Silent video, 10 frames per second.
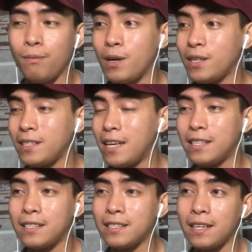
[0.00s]
because
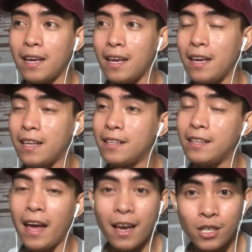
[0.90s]
it's in
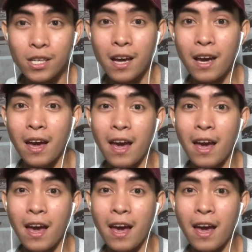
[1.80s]
Asia,